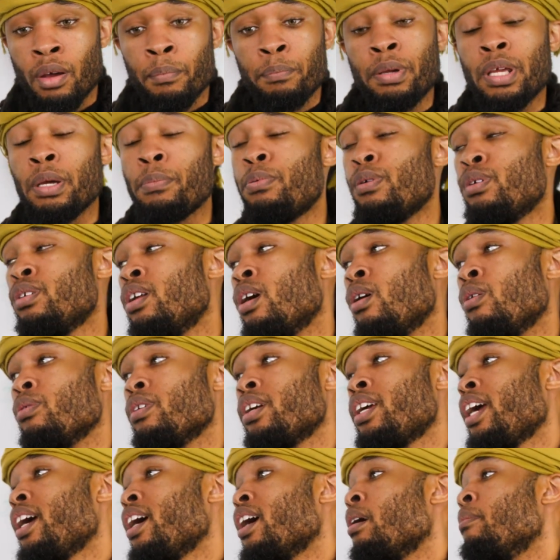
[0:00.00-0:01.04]
People don't
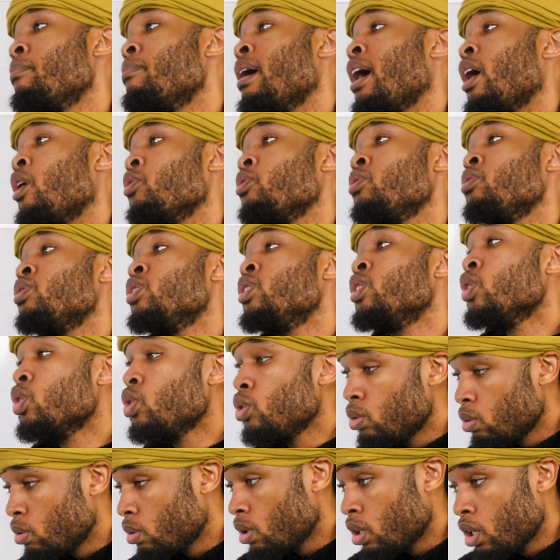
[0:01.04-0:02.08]
care about
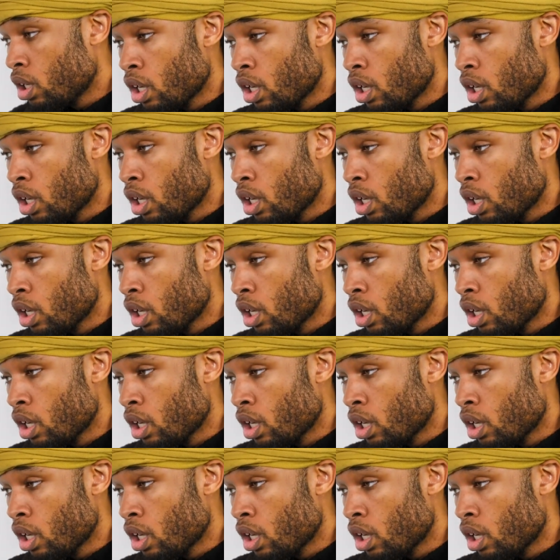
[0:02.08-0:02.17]
you.